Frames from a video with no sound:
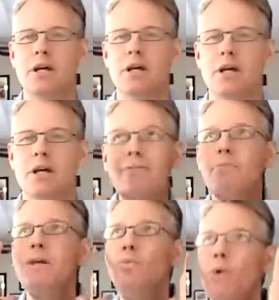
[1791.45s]
you have to
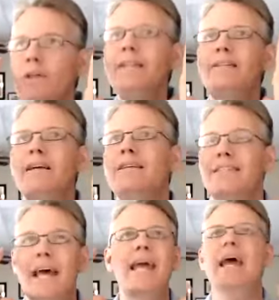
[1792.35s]
be willing to
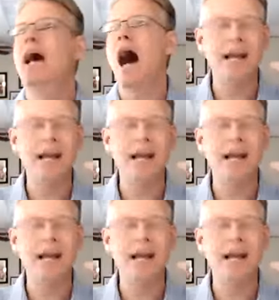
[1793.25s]
say, I